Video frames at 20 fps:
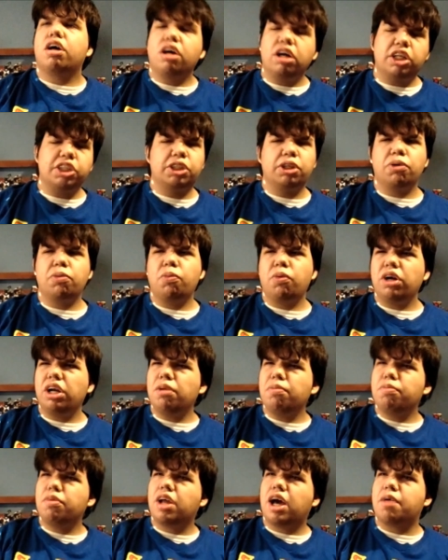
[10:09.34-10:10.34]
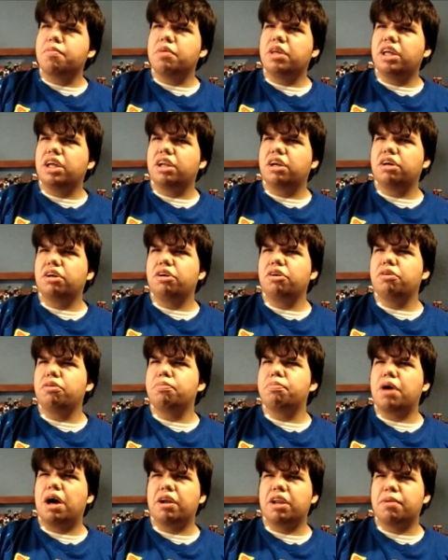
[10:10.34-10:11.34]
Also, where did Nami get her new
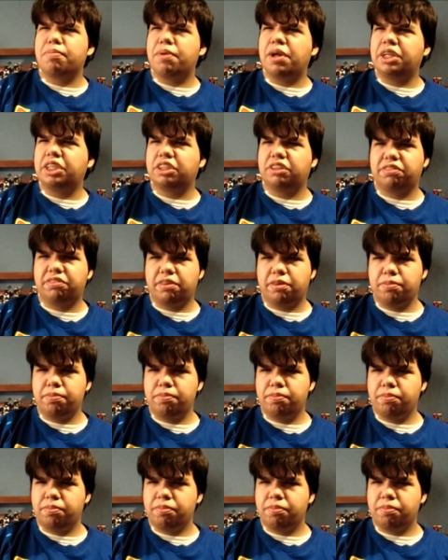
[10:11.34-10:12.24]
bounty picture from?